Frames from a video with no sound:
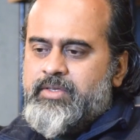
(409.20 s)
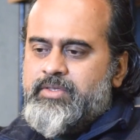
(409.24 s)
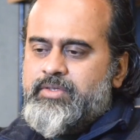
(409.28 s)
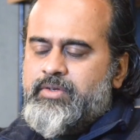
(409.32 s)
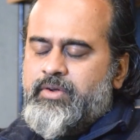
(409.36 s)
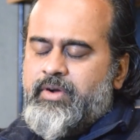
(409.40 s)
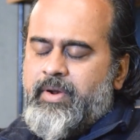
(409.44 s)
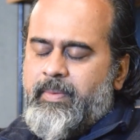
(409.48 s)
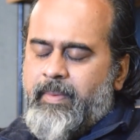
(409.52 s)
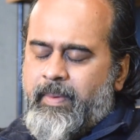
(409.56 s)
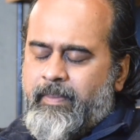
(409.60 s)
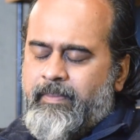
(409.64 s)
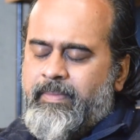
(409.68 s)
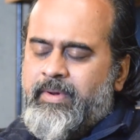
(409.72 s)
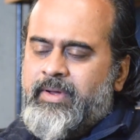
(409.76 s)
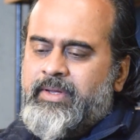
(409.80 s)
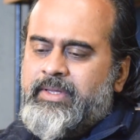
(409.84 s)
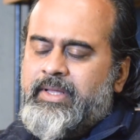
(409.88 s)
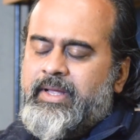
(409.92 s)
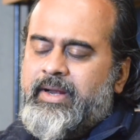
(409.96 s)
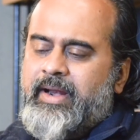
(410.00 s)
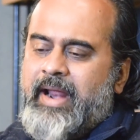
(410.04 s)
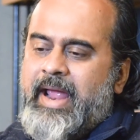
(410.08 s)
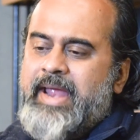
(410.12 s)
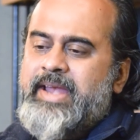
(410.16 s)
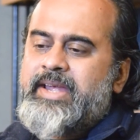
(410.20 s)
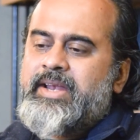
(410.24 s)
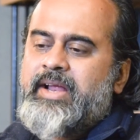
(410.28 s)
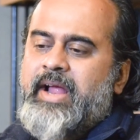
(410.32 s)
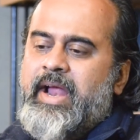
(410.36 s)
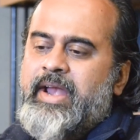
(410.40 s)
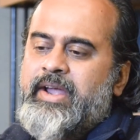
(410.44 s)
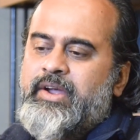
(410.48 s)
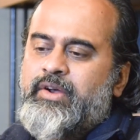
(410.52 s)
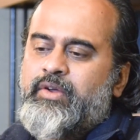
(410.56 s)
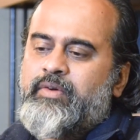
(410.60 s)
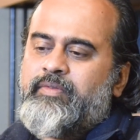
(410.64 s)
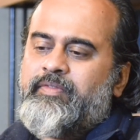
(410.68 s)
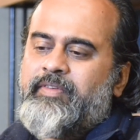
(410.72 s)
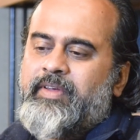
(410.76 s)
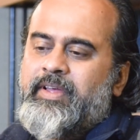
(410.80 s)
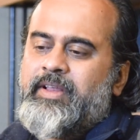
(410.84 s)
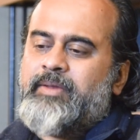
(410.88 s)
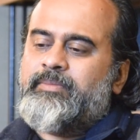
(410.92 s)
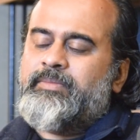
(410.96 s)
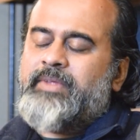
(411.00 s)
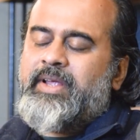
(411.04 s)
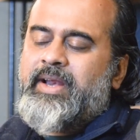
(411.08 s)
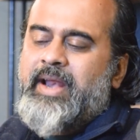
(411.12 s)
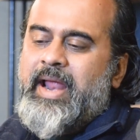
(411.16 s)
So remember the right kind of
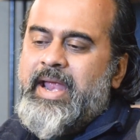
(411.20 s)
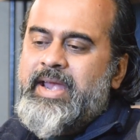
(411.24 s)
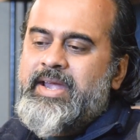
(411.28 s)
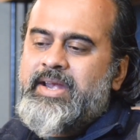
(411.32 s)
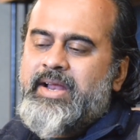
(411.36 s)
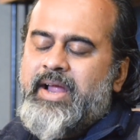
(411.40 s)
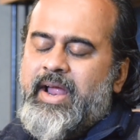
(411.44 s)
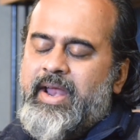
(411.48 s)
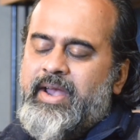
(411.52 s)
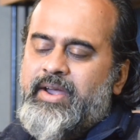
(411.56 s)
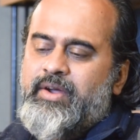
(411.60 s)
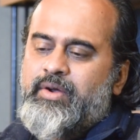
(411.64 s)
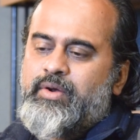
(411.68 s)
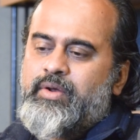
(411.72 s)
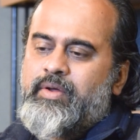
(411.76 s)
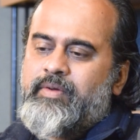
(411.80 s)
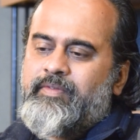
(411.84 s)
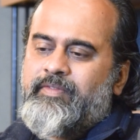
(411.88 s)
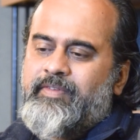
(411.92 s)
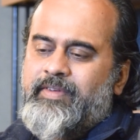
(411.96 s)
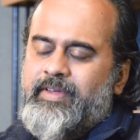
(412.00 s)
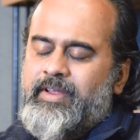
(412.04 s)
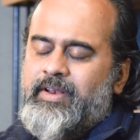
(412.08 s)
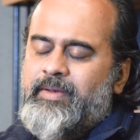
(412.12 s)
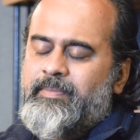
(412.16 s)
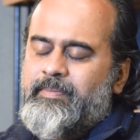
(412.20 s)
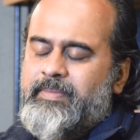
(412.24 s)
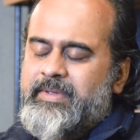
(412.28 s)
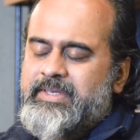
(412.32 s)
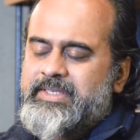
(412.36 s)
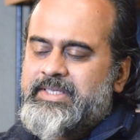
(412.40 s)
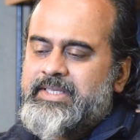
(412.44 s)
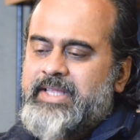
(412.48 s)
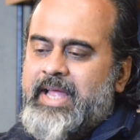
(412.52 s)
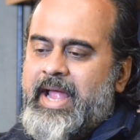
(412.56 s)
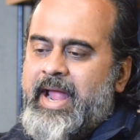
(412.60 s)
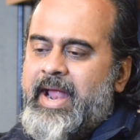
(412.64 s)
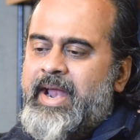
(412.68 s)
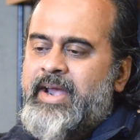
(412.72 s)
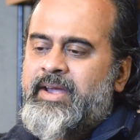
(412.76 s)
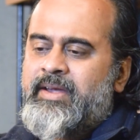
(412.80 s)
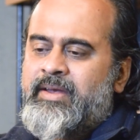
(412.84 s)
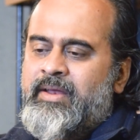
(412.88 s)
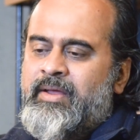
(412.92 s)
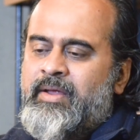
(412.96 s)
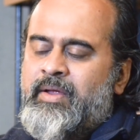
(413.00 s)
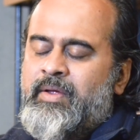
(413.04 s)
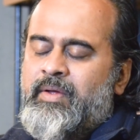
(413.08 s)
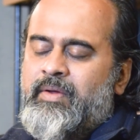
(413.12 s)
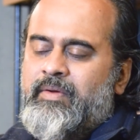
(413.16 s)
help. The right kind of help is
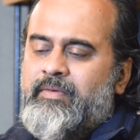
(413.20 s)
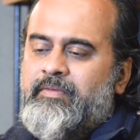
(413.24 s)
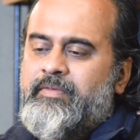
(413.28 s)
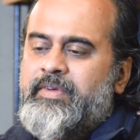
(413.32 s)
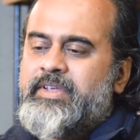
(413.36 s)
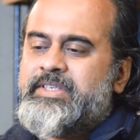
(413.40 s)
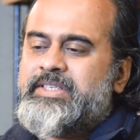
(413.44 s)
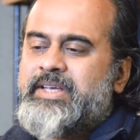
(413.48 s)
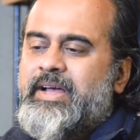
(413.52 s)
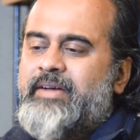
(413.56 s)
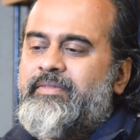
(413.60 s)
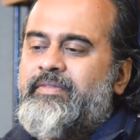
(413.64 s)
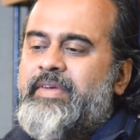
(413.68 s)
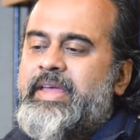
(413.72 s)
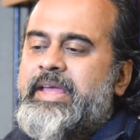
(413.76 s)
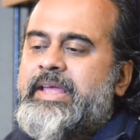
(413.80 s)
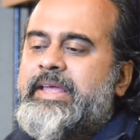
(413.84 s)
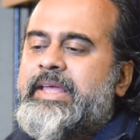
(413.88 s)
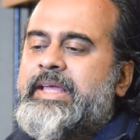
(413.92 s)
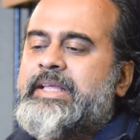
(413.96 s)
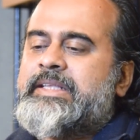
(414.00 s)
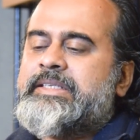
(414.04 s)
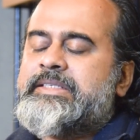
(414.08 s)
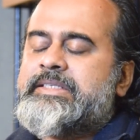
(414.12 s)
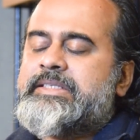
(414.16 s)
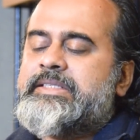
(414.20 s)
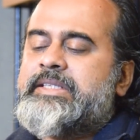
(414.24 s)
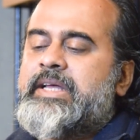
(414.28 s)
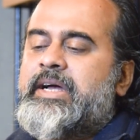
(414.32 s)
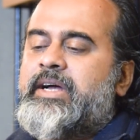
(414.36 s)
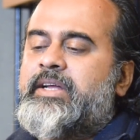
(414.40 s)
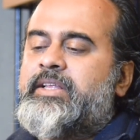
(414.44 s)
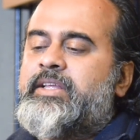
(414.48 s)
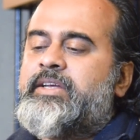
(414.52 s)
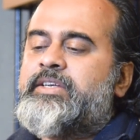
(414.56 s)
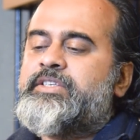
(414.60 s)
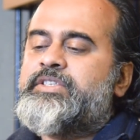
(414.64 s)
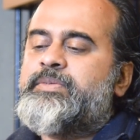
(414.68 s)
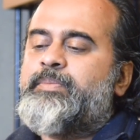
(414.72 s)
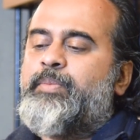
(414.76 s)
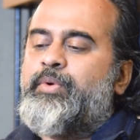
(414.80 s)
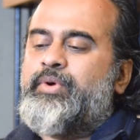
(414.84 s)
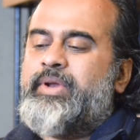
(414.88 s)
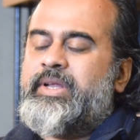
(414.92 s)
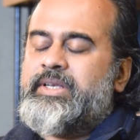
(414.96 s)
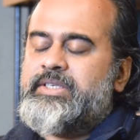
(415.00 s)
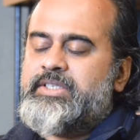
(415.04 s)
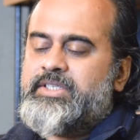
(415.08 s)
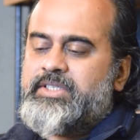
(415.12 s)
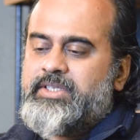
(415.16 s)
that which awakens the other's
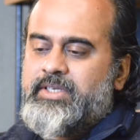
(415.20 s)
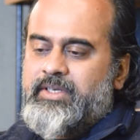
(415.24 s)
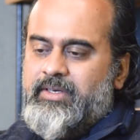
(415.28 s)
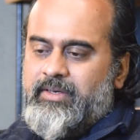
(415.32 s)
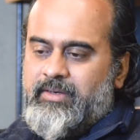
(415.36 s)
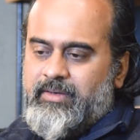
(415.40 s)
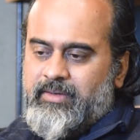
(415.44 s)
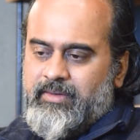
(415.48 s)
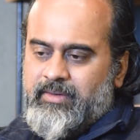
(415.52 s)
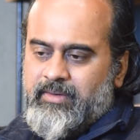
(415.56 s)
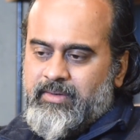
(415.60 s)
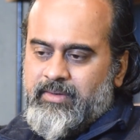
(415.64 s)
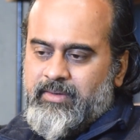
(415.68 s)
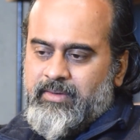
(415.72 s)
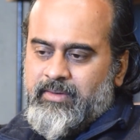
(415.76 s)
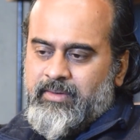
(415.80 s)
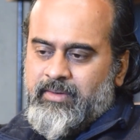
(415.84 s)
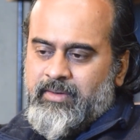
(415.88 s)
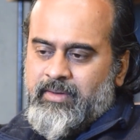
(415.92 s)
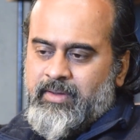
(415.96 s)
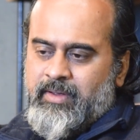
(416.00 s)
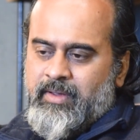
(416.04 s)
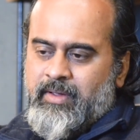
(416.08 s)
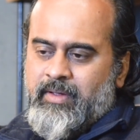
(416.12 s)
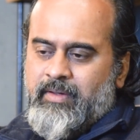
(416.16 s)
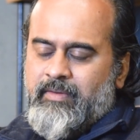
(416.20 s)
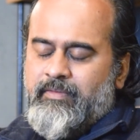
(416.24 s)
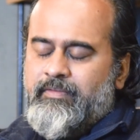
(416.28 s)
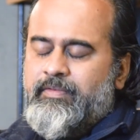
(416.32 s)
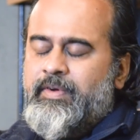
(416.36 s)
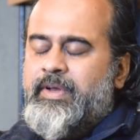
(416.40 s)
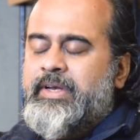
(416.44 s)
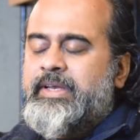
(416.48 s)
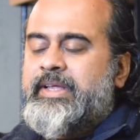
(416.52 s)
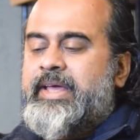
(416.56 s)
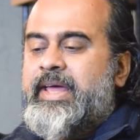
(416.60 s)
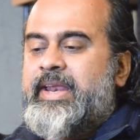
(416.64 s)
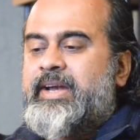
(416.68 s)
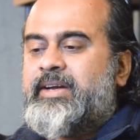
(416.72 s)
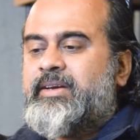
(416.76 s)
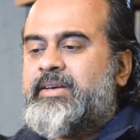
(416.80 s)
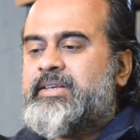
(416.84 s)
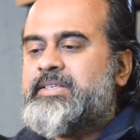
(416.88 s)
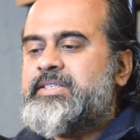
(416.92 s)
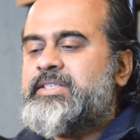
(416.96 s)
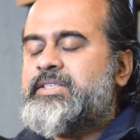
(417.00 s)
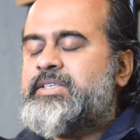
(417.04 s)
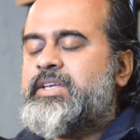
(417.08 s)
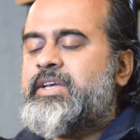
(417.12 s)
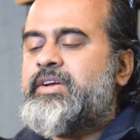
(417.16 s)
potential. One
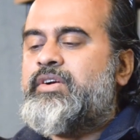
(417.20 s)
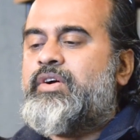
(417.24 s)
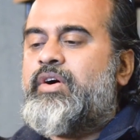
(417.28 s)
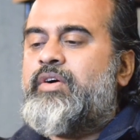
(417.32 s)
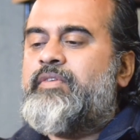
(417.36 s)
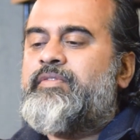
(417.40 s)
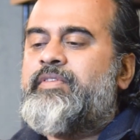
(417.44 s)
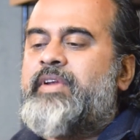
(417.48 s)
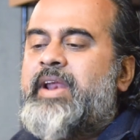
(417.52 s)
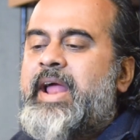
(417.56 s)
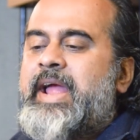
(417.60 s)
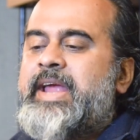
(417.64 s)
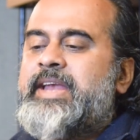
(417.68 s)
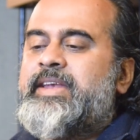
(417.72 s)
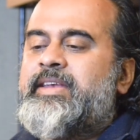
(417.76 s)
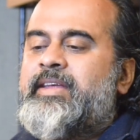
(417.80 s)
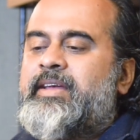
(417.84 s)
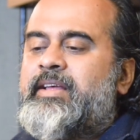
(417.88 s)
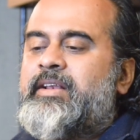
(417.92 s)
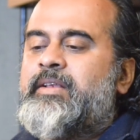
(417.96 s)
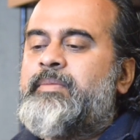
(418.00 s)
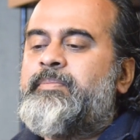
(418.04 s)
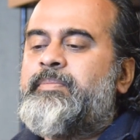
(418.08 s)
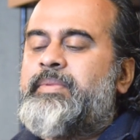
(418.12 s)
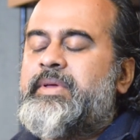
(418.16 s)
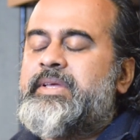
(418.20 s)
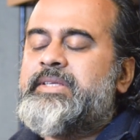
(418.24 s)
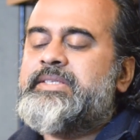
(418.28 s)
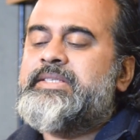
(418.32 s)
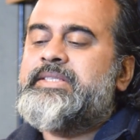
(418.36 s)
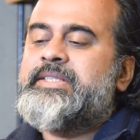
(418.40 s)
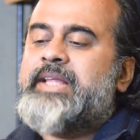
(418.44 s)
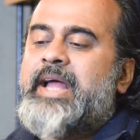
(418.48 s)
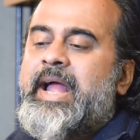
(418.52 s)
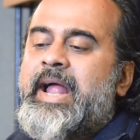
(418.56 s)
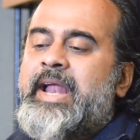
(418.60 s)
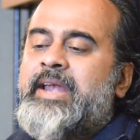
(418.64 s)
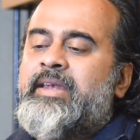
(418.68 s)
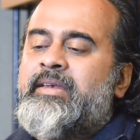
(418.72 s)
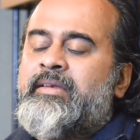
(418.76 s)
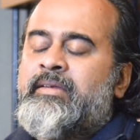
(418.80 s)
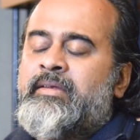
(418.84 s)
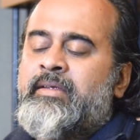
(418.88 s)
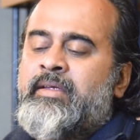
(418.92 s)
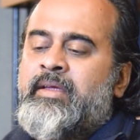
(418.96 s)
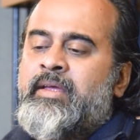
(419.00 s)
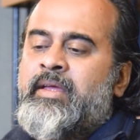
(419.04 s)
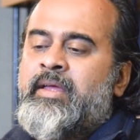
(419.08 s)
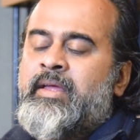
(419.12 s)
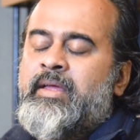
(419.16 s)
characteristic of right help is
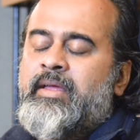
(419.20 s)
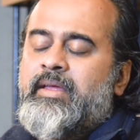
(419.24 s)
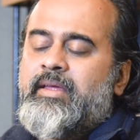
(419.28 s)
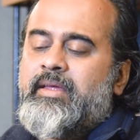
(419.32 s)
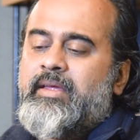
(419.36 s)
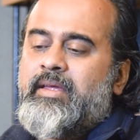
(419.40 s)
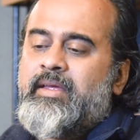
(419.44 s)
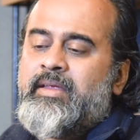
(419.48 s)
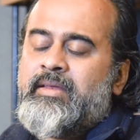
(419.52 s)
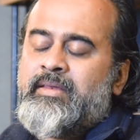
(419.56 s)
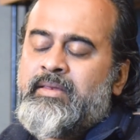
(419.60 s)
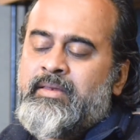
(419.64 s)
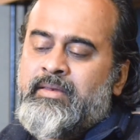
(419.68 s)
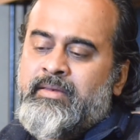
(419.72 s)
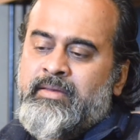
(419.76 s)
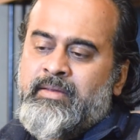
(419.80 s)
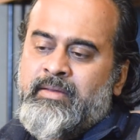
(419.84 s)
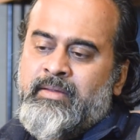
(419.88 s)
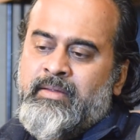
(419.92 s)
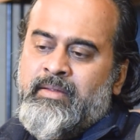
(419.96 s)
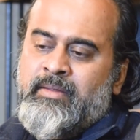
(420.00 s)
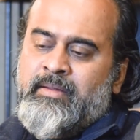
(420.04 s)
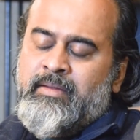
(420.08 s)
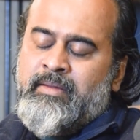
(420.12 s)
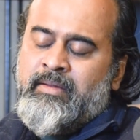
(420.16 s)
that it